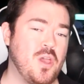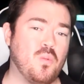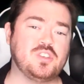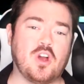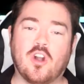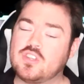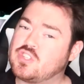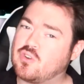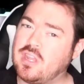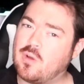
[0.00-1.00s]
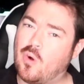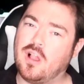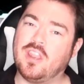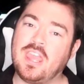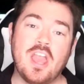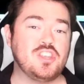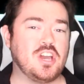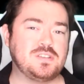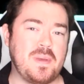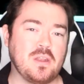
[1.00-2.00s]
which are screen quality,
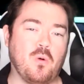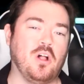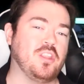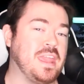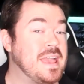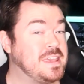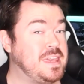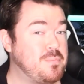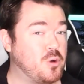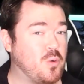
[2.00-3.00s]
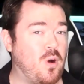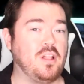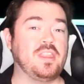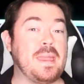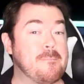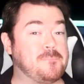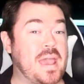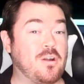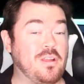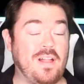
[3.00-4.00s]
touchpad quality, keyboard quality,
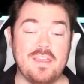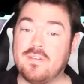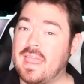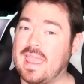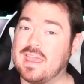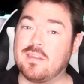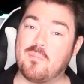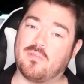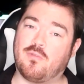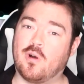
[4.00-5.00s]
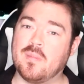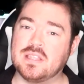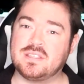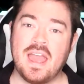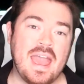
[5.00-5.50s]
battery life, and performance.